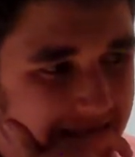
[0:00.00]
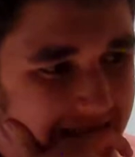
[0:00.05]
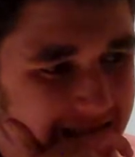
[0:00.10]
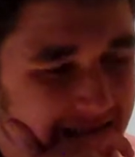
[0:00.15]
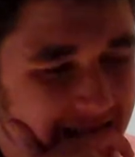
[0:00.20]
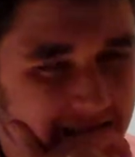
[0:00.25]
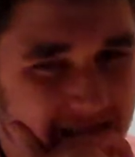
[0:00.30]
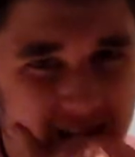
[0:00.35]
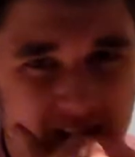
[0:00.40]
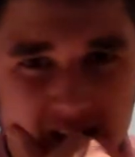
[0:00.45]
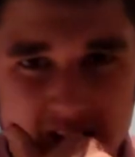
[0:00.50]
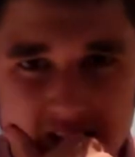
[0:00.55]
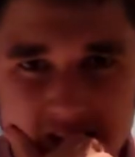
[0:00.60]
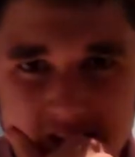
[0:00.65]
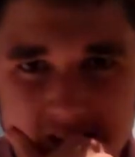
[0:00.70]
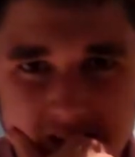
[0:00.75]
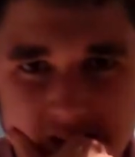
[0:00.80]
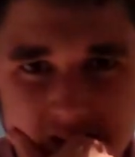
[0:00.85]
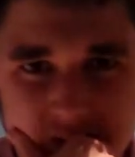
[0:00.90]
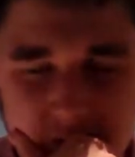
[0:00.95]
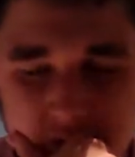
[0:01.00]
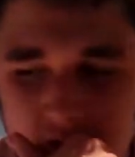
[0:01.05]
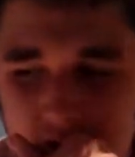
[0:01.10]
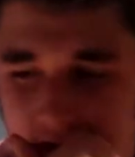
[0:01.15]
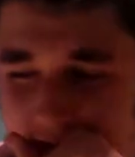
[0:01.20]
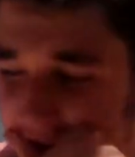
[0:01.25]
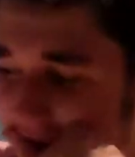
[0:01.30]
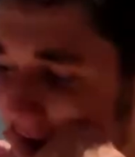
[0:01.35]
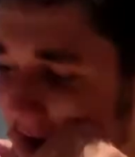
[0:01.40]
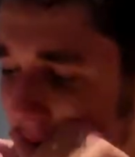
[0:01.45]
I'd say Thursday, something
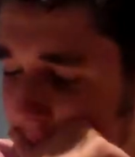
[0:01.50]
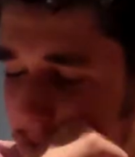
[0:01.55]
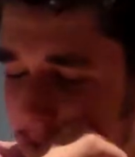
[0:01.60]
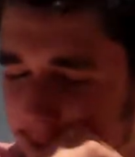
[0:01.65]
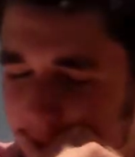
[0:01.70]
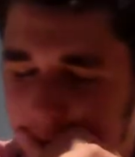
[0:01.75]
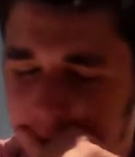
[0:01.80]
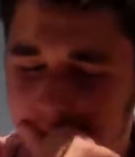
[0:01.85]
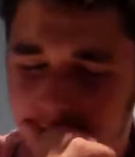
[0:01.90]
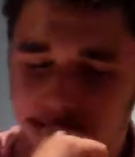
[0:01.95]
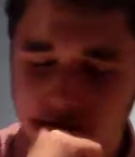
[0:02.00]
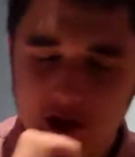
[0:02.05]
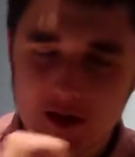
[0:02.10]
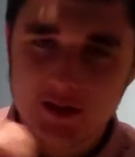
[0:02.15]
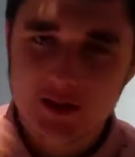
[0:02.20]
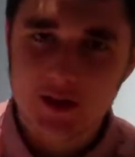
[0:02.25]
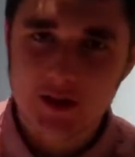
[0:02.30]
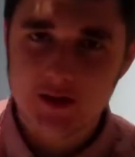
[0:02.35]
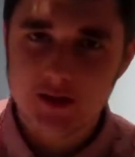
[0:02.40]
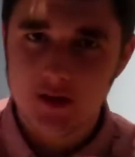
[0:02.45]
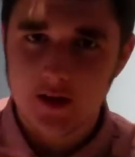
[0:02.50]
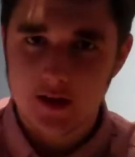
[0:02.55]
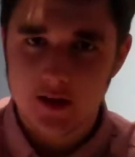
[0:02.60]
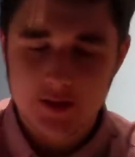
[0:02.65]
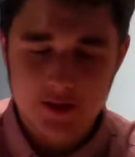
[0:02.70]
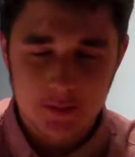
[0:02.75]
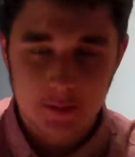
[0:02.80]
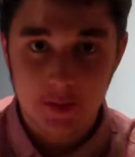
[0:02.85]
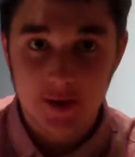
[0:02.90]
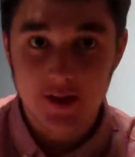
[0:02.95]
like that. But um, first things
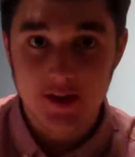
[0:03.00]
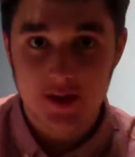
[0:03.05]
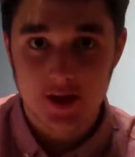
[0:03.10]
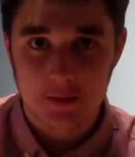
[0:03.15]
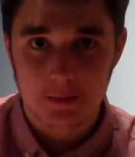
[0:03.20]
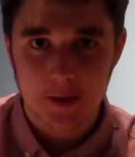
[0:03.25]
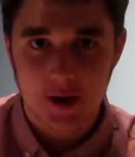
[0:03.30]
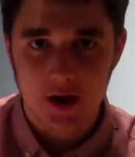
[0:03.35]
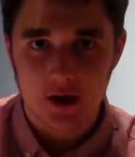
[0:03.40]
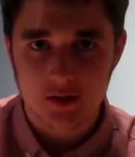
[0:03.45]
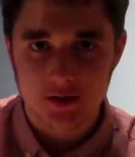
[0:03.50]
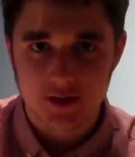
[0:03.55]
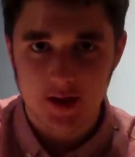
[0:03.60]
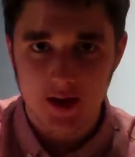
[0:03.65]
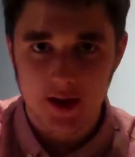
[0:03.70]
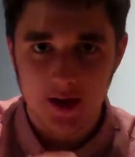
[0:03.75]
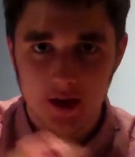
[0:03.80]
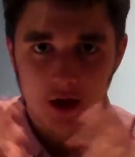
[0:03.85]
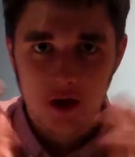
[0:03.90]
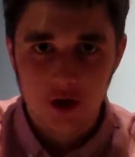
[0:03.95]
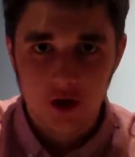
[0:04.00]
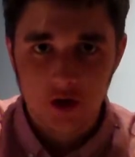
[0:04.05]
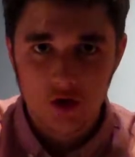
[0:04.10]
first, Peter Capaldi